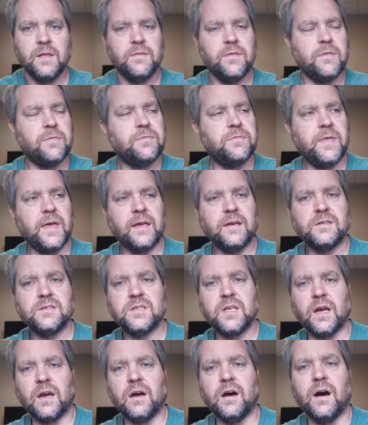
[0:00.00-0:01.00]
the things
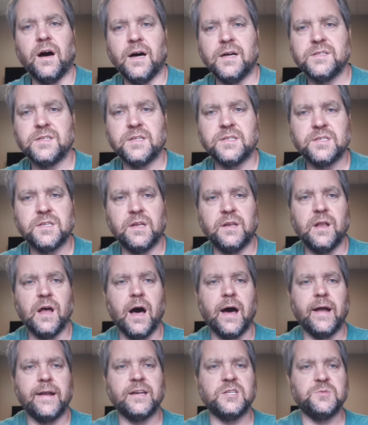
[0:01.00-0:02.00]
that cause us to
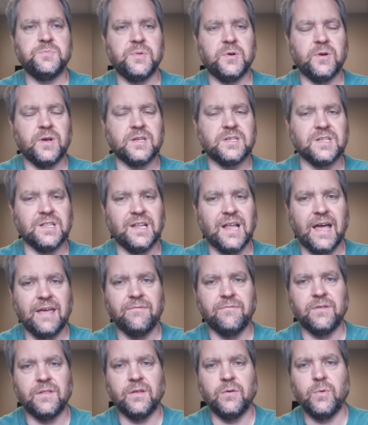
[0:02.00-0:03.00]
not experience
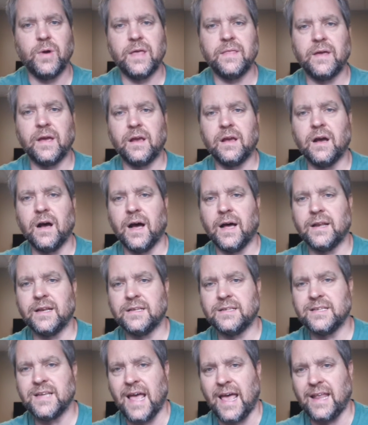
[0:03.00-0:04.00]
life in the way that God
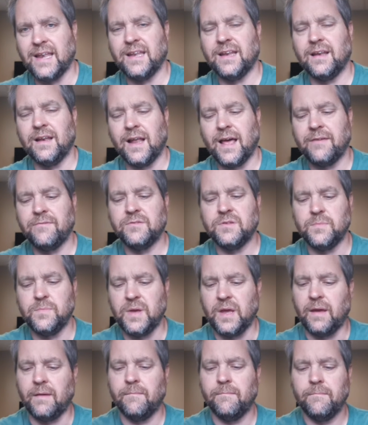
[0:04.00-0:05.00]
intended life to
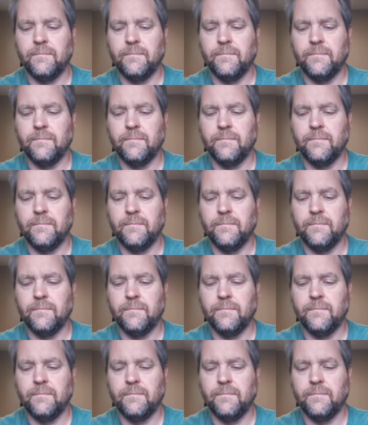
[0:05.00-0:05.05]
be,